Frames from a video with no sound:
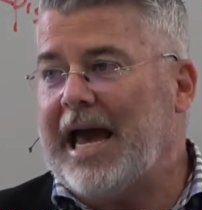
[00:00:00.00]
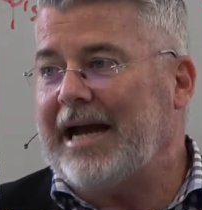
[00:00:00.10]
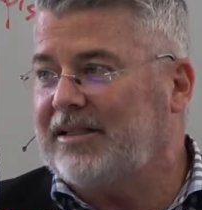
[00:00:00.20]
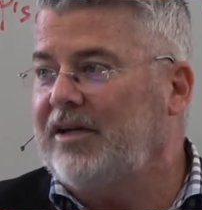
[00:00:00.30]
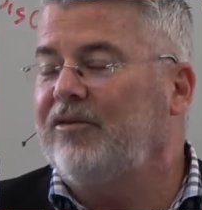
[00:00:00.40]

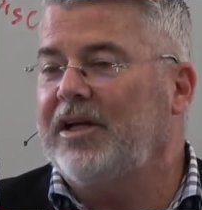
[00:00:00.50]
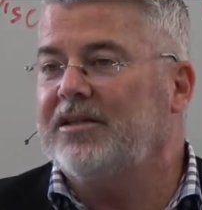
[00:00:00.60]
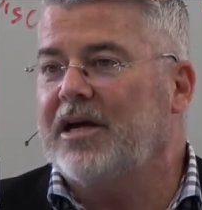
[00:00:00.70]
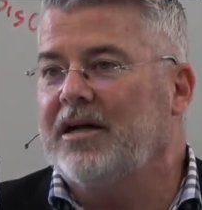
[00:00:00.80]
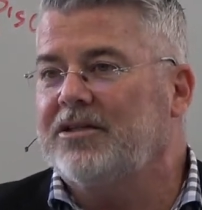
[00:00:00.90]

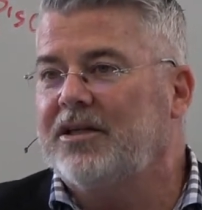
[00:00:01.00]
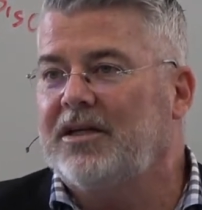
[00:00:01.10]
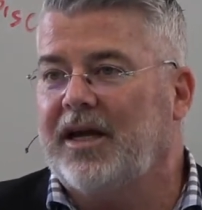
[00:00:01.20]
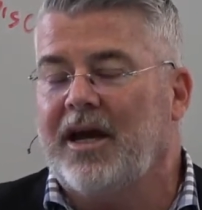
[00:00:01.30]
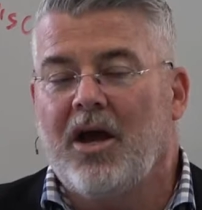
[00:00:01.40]
activities on
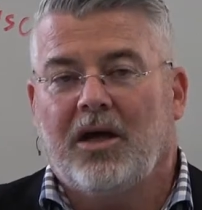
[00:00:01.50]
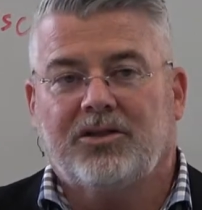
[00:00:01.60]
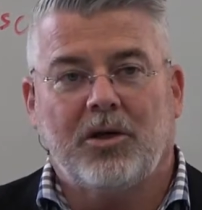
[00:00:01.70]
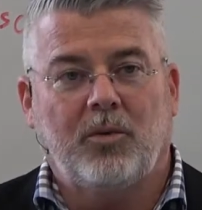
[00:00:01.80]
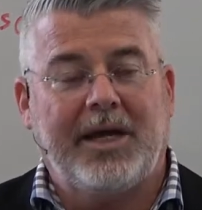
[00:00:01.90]
Sunday."
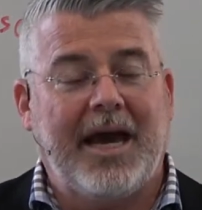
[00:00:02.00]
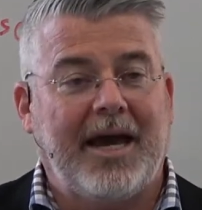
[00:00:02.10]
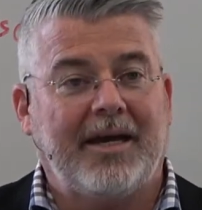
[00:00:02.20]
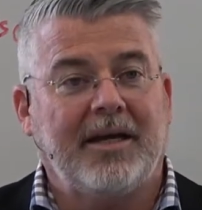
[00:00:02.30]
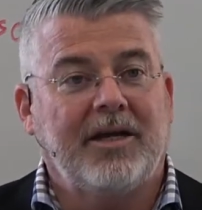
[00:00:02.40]
So we
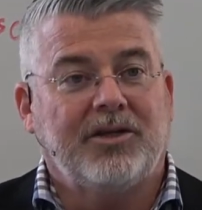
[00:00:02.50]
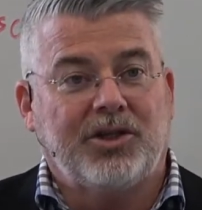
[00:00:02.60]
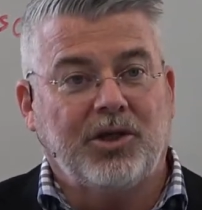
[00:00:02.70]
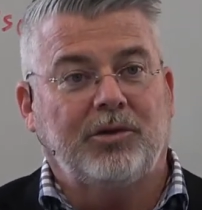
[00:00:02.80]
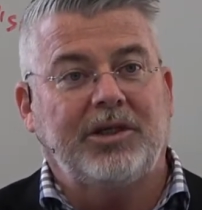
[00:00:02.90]
had
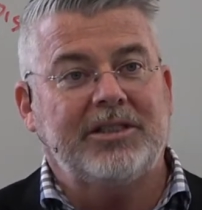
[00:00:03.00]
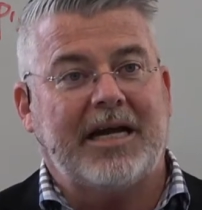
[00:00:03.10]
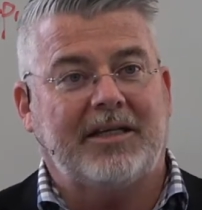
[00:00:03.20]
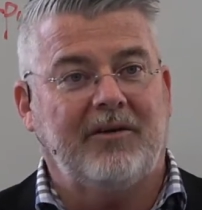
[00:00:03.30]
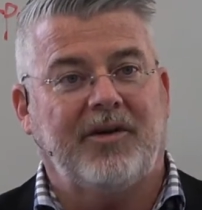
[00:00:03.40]
children's
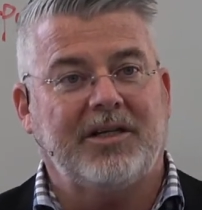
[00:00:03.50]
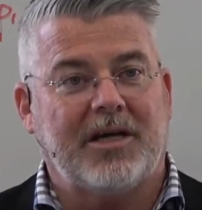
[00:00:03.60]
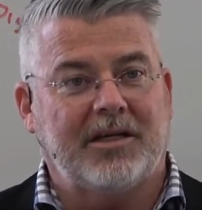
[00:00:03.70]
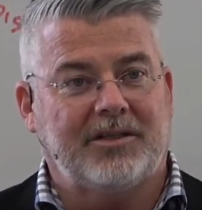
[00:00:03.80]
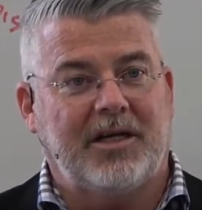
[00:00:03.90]
activities
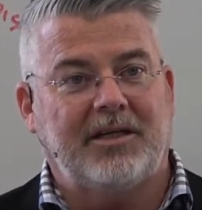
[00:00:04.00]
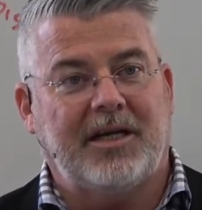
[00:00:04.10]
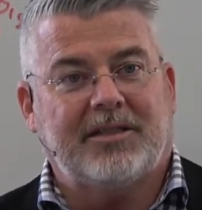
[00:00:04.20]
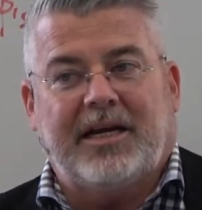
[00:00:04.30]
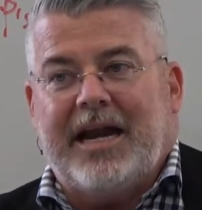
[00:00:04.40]
on
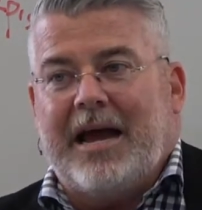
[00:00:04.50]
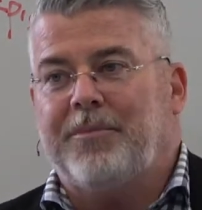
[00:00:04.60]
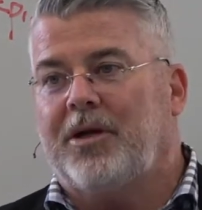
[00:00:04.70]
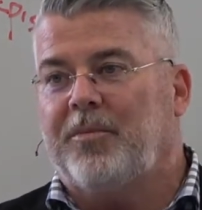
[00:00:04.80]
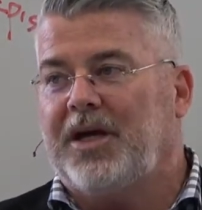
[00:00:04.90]
Sundays, and it
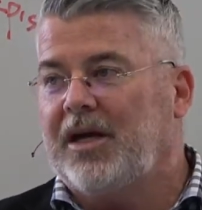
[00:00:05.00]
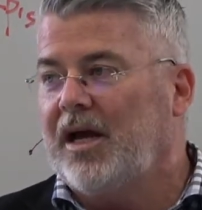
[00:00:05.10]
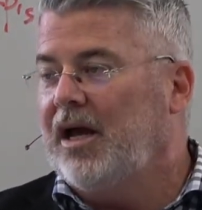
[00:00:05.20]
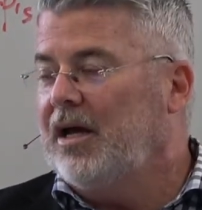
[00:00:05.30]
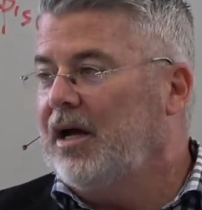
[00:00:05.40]
happened to
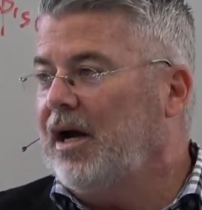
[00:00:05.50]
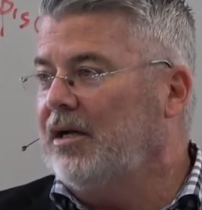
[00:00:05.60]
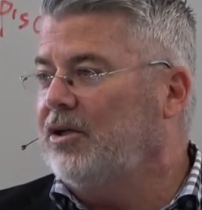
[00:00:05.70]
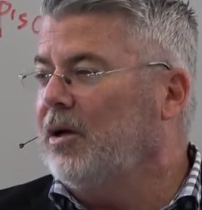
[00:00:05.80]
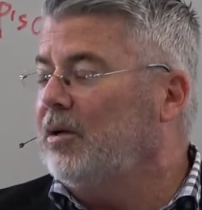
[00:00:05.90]
be
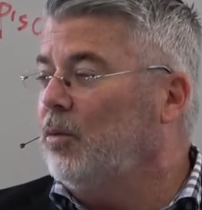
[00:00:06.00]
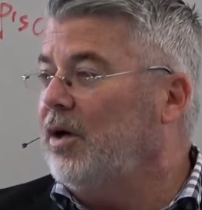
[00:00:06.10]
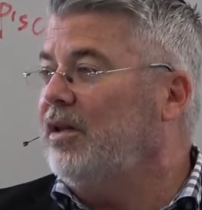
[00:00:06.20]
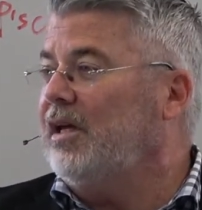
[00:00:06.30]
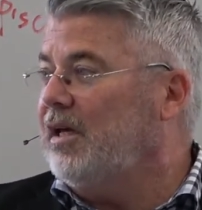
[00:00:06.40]
during
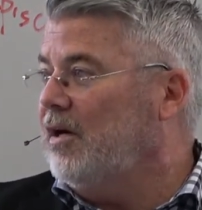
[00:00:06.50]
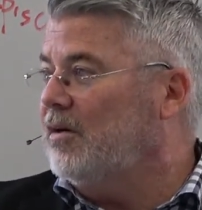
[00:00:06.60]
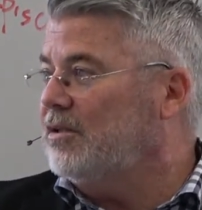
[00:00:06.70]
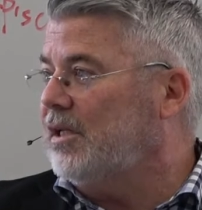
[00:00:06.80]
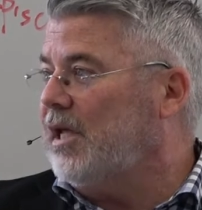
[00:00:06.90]
one of the
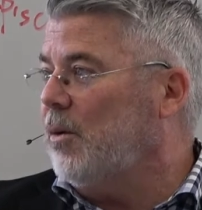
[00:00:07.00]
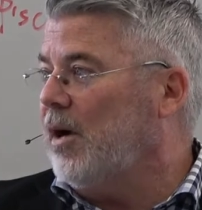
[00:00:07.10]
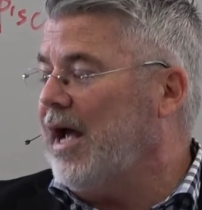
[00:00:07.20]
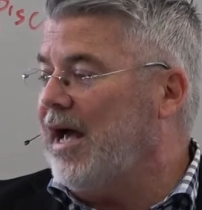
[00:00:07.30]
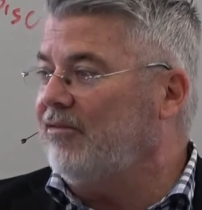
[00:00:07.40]
years that they
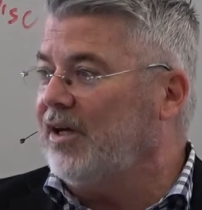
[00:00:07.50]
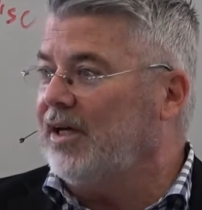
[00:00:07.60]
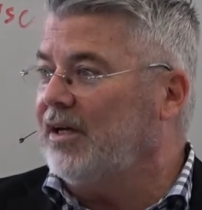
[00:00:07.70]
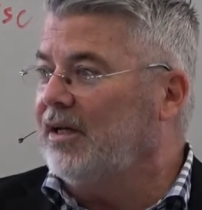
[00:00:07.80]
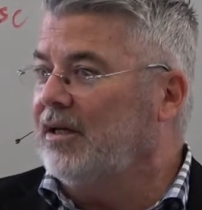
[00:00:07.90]
were
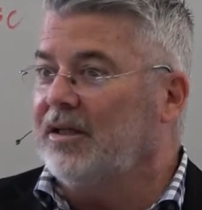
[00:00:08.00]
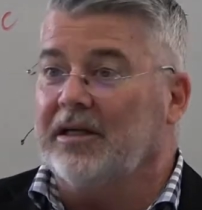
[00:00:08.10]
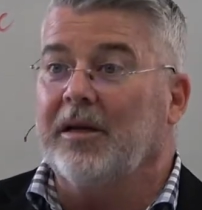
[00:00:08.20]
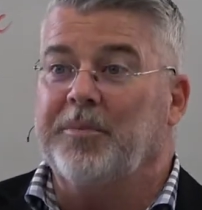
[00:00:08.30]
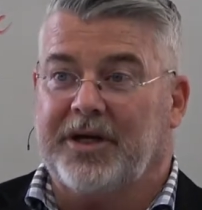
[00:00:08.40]
having the
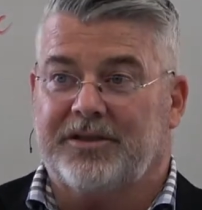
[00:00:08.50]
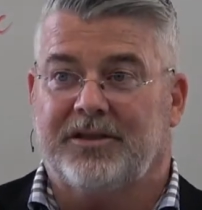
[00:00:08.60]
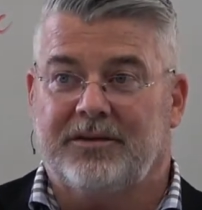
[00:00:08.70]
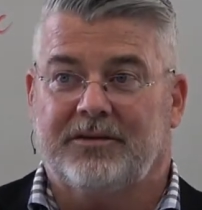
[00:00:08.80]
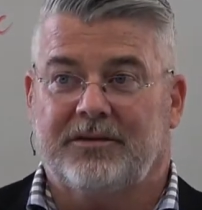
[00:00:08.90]
Olympics,